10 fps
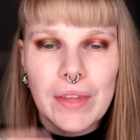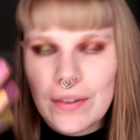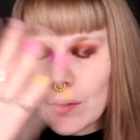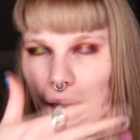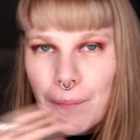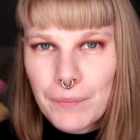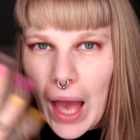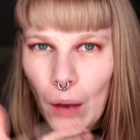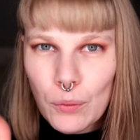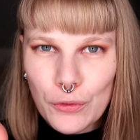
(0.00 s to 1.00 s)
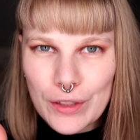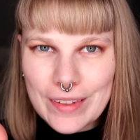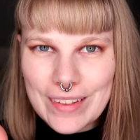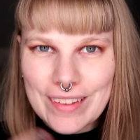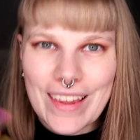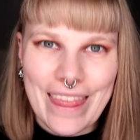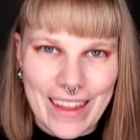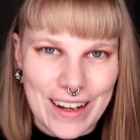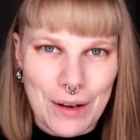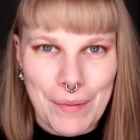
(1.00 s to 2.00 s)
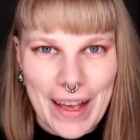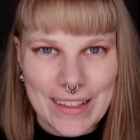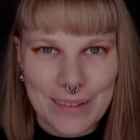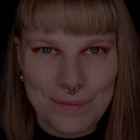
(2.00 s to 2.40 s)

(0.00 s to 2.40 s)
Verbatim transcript: So yeah, I will fix this and then I come back.